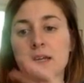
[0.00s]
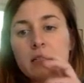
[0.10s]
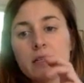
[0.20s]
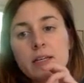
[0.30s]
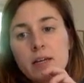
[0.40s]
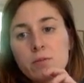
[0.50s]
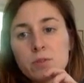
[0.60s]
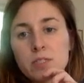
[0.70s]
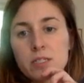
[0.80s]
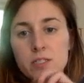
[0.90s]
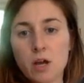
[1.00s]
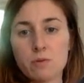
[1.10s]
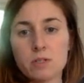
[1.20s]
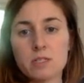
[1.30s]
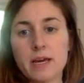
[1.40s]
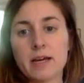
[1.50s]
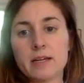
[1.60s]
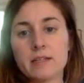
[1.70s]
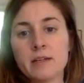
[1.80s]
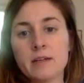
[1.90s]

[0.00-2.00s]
And again, what they saw was that